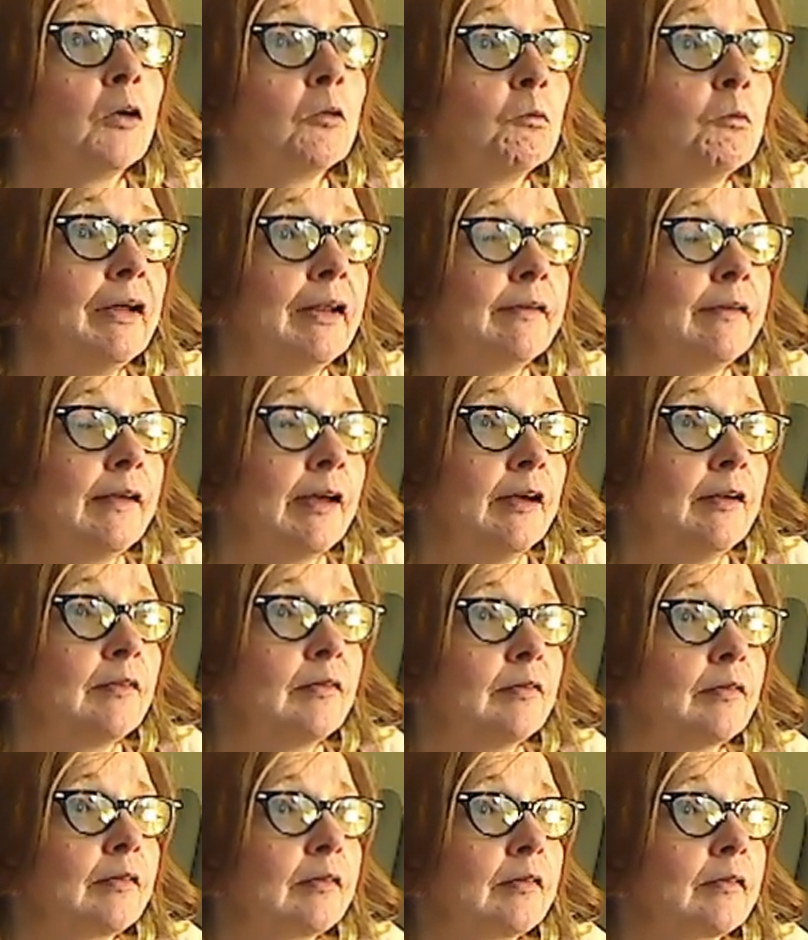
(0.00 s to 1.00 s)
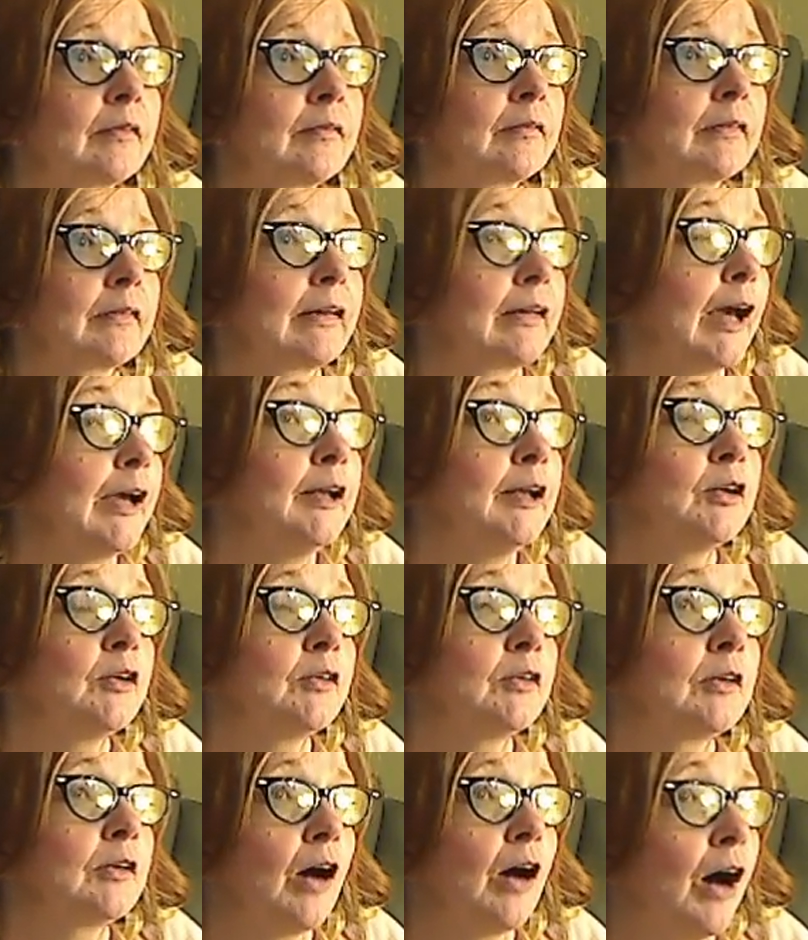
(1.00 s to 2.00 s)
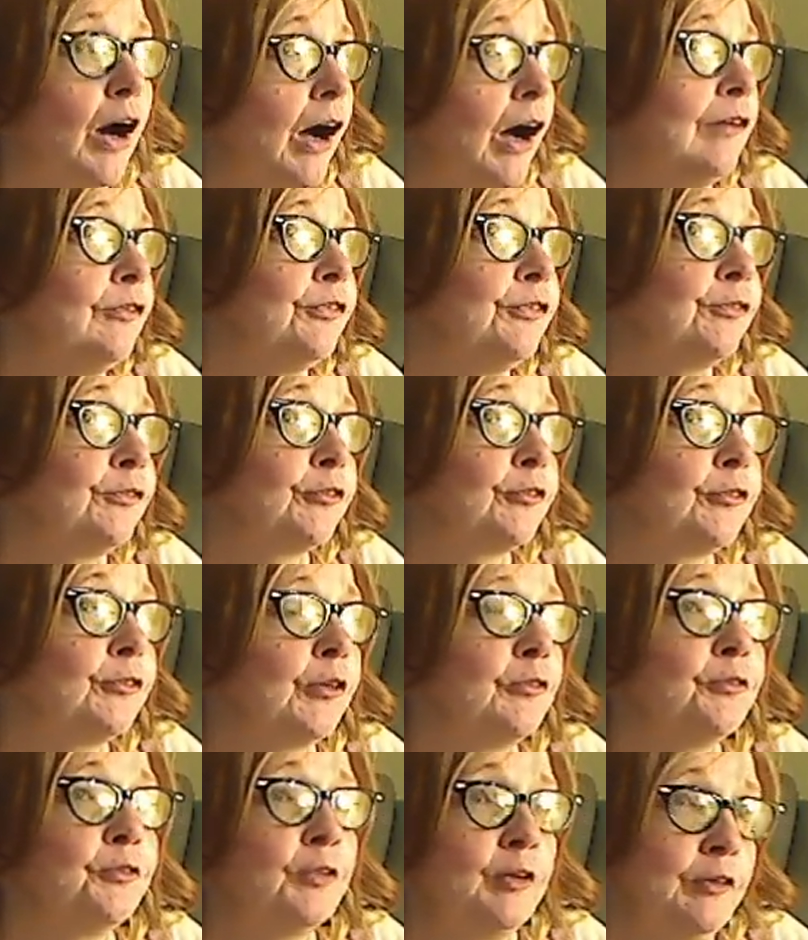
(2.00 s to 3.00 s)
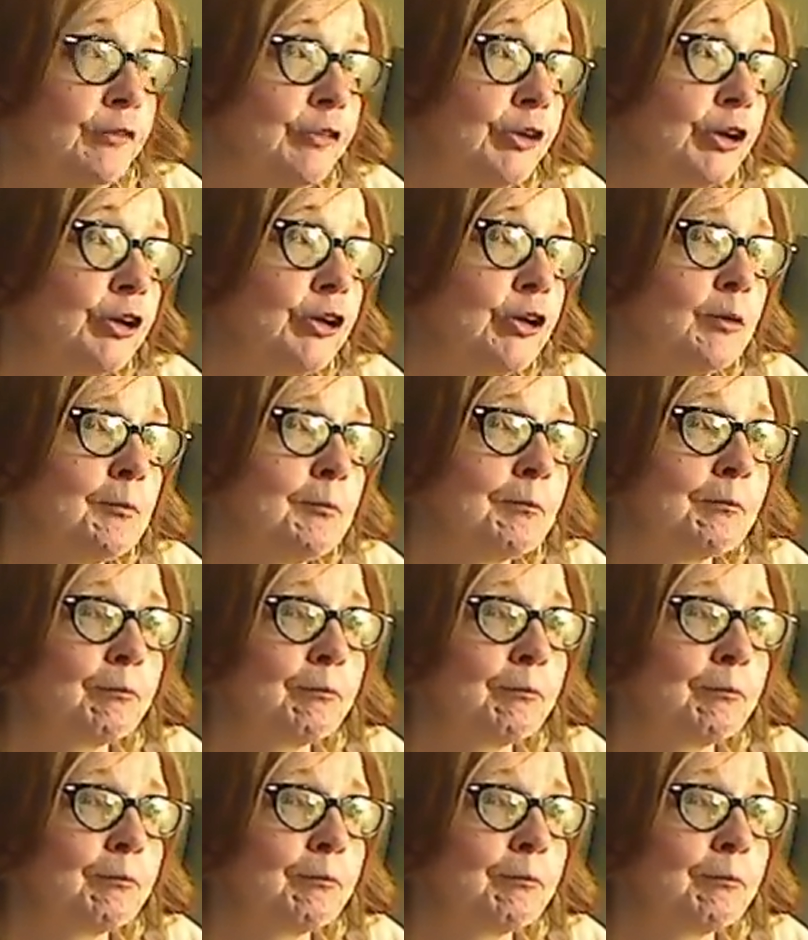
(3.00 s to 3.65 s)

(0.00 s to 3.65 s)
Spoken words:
with a slight cough, fever.